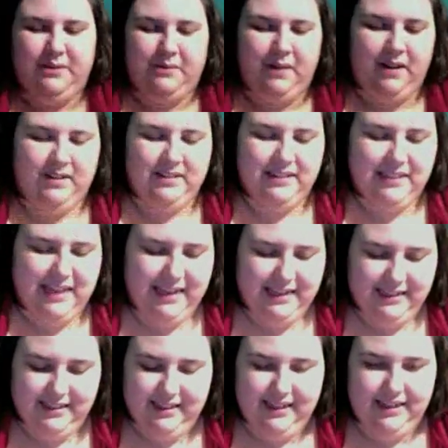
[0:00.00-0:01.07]
size
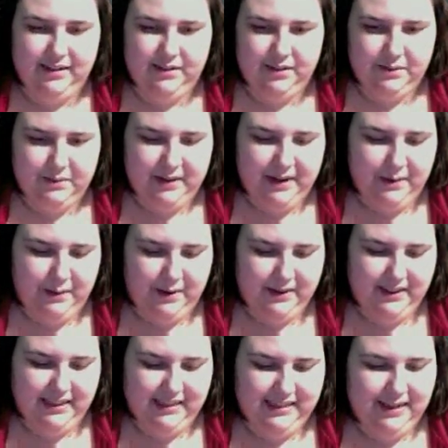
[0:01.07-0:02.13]
needles when I worked these
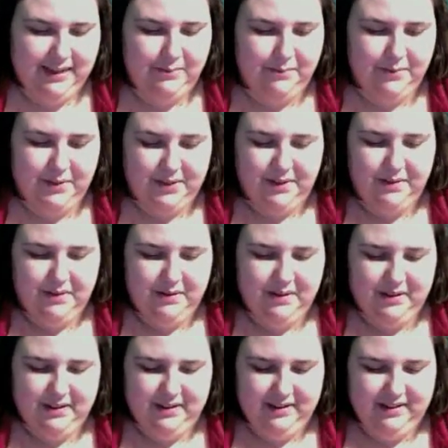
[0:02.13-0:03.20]
up, so
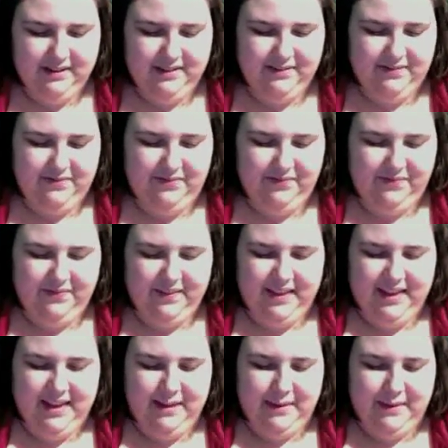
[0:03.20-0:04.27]
they come
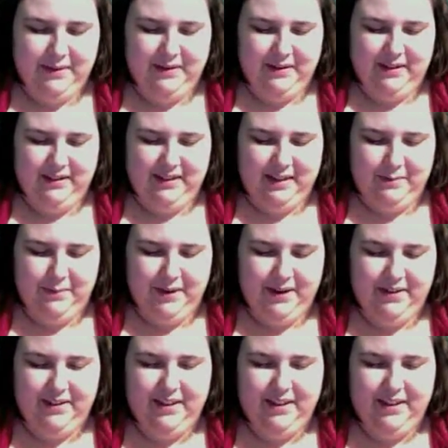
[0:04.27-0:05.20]
out a lot bigger than they